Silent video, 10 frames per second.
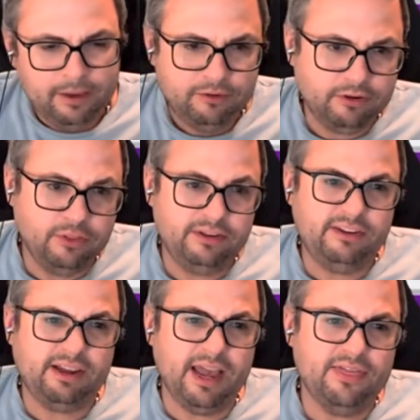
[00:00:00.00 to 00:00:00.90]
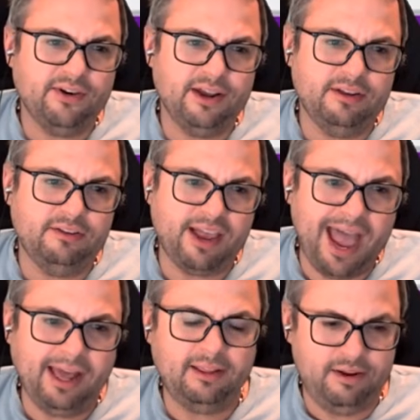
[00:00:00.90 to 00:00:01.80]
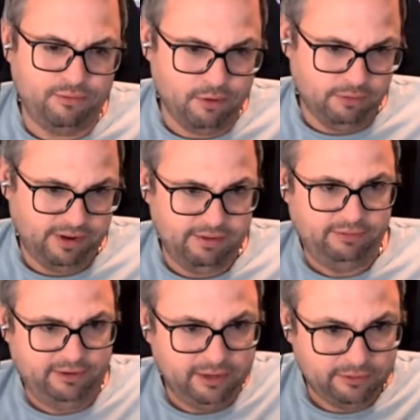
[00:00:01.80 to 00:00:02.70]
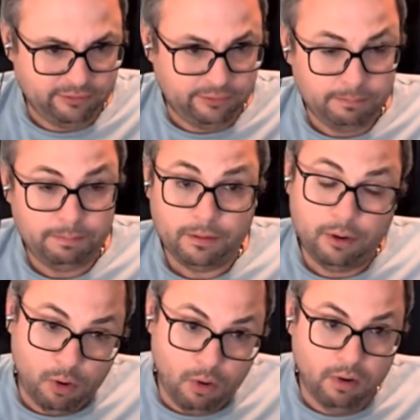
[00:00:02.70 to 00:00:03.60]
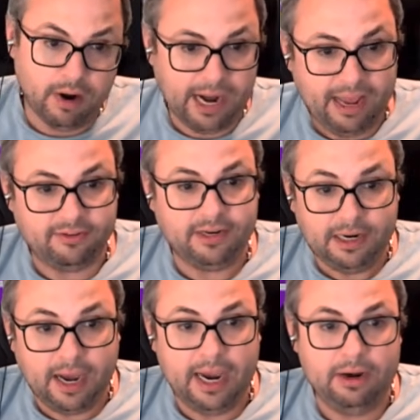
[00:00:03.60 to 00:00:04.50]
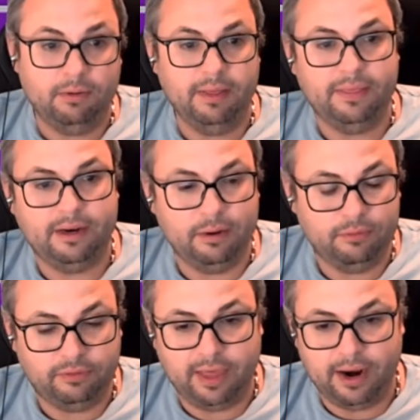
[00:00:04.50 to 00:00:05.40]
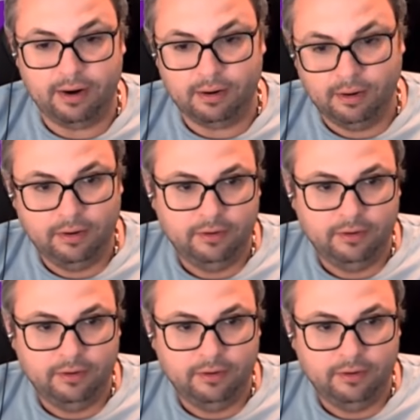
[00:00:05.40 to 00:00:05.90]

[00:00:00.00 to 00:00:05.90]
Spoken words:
So this is either exactly 4, 5, 6, or it has a 9 on it that goes there.